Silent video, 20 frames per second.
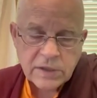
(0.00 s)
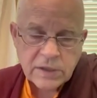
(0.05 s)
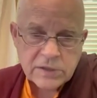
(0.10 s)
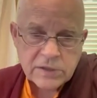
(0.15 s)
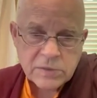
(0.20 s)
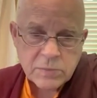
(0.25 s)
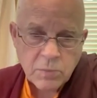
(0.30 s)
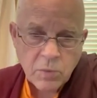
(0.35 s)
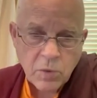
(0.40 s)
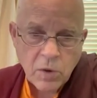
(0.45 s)

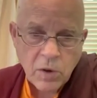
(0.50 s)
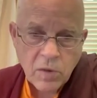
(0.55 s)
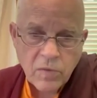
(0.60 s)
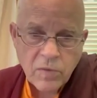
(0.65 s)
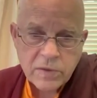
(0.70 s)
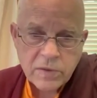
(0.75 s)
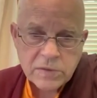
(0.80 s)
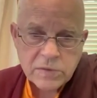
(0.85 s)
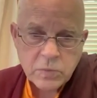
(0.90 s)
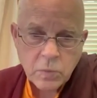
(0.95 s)
It's more
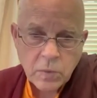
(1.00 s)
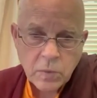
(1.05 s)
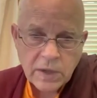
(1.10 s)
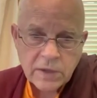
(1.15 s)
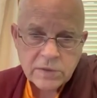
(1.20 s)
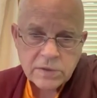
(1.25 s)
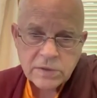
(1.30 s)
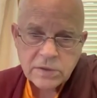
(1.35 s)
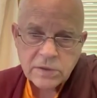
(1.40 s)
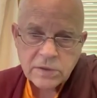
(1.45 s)
this
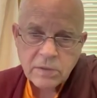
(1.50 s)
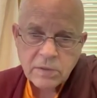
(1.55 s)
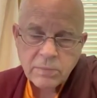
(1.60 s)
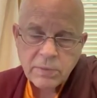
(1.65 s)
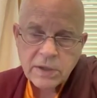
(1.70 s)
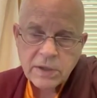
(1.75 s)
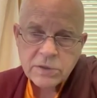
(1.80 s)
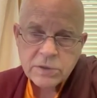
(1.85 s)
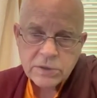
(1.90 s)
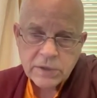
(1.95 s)
wish to
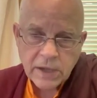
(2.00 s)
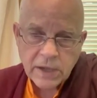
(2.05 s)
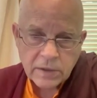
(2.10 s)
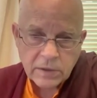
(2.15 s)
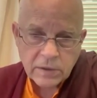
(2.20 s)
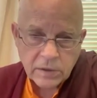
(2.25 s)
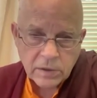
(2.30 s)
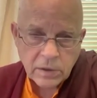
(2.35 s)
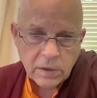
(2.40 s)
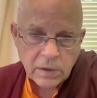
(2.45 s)
be
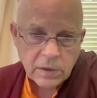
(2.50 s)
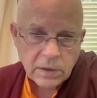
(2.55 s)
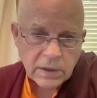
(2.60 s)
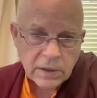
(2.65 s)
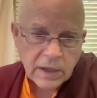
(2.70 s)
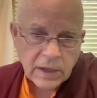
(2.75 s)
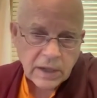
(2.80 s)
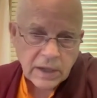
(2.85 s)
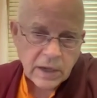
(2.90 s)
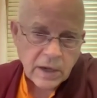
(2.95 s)
gentle,
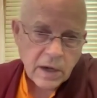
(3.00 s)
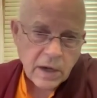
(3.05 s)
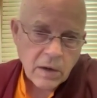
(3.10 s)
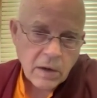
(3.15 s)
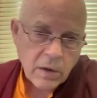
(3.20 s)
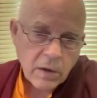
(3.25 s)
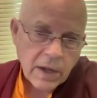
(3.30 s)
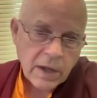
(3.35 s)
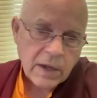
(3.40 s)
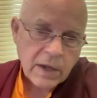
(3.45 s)

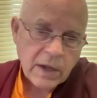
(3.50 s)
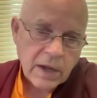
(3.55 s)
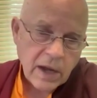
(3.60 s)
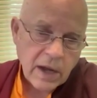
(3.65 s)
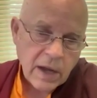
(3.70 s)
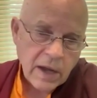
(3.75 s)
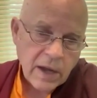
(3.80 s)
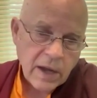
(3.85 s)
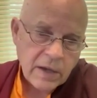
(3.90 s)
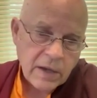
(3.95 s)
caring,
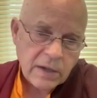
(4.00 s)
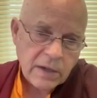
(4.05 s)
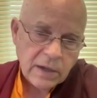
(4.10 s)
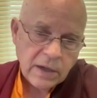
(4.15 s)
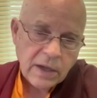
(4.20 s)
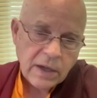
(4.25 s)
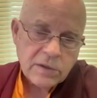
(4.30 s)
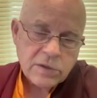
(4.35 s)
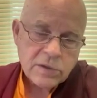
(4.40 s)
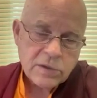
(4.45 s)
kind,
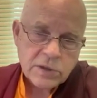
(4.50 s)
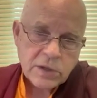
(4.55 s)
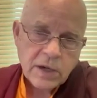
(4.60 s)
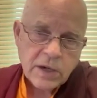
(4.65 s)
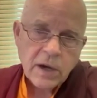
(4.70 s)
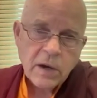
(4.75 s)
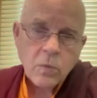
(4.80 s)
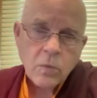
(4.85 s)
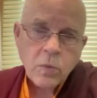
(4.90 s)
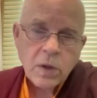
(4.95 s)
and
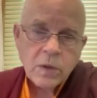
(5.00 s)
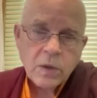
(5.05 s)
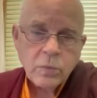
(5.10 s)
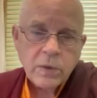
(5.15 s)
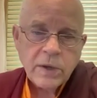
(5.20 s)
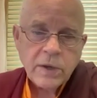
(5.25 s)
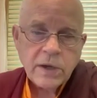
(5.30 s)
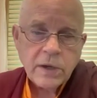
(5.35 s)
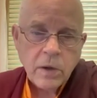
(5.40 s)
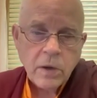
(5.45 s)
share what
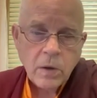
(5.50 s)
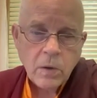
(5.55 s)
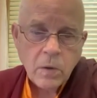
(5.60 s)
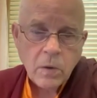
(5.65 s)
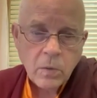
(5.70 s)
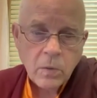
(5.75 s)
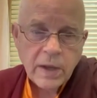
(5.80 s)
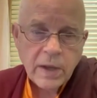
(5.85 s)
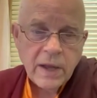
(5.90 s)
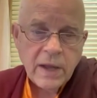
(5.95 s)
we
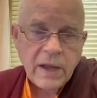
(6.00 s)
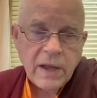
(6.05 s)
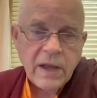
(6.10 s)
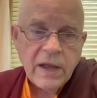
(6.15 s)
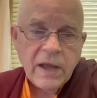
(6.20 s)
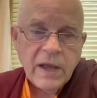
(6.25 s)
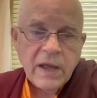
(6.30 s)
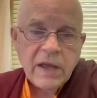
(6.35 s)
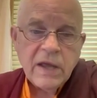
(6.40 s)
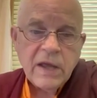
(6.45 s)
know.
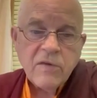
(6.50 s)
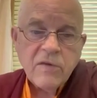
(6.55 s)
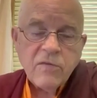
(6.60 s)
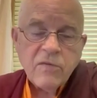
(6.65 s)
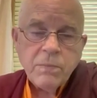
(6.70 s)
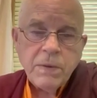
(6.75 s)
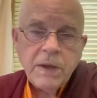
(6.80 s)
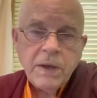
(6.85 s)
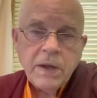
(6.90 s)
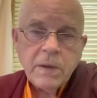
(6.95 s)

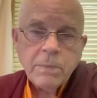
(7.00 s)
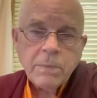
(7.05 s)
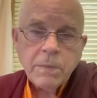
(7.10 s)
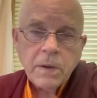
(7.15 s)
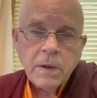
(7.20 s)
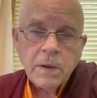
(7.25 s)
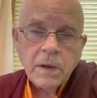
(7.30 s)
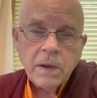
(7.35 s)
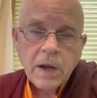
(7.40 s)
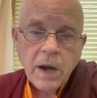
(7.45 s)
If
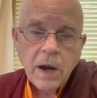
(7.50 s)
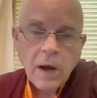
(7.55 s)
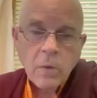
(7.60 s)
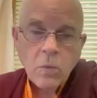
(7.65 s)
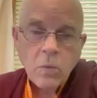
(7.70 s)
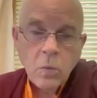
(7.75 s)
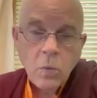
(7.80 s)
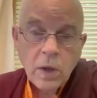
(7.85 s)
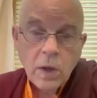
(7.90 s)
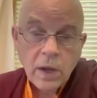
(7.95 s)
people are
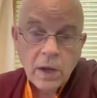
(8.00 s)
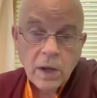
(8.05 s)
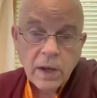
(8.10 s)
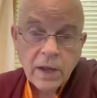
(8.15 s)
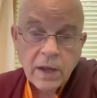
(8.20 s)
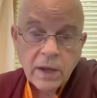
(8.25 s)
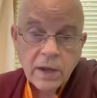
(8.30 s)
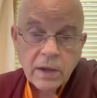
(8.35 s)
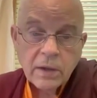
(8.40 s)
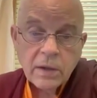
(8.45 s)

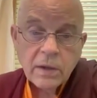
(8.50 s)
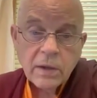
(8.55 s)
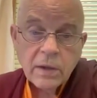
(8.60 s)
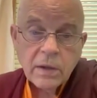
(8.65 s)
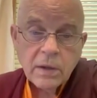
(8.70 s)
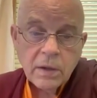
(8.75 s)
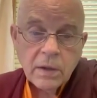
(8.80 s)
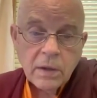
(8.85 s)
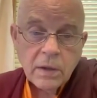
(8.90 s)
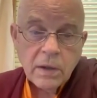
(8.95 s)
willing
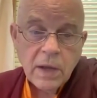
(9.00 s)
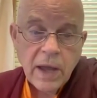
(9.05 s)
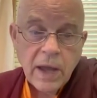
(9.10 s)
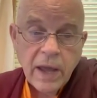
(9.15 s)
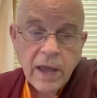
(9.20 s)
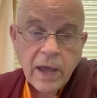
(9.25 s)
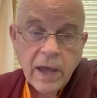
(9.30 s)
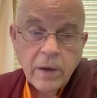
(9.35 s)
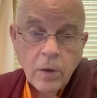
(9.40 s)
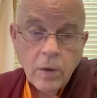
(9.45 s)

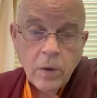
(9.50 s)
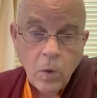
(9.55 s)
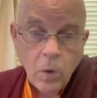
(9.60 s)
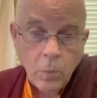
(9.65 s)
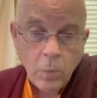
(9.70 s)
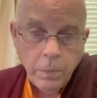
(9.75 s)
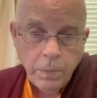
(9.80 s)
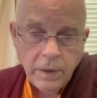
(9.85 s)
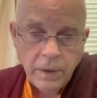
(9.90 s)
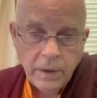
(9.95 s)
and
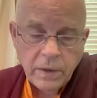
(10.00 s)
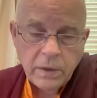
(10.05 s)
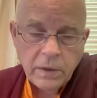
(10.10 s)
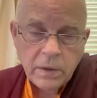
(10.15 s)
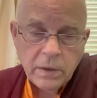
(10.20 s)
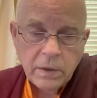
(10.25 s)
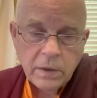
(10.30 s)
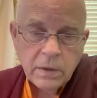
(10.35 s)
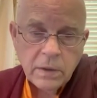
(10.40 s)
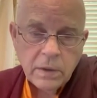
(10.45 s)

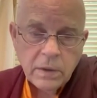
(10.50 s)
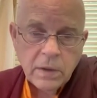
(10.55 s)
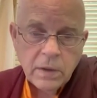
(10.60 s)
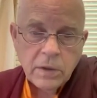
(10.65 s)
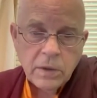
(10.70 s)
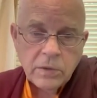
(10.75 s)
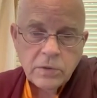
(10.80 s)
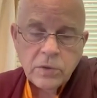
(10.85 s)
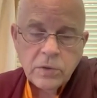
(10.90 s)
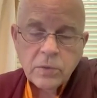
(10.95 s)
open
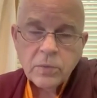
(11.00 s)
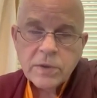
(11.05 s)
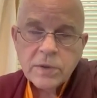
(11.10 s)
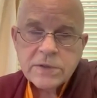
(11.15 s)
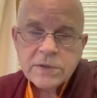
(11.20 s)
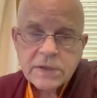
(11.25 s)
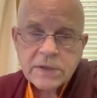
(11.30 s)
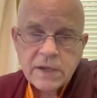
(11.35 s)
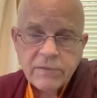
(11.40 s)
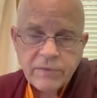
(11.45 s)
to
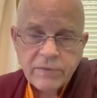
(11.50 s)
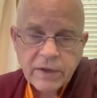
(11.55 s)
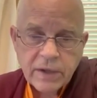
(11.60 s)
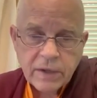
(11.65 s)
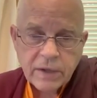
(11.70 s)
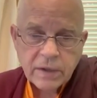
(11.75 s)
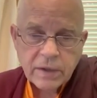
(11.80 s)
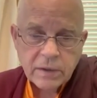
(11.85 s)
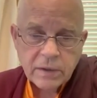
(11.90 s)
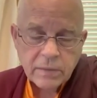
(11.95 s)
receiving
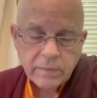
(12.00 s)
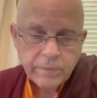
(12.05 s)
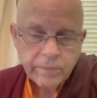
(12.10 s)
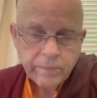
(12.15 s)
it.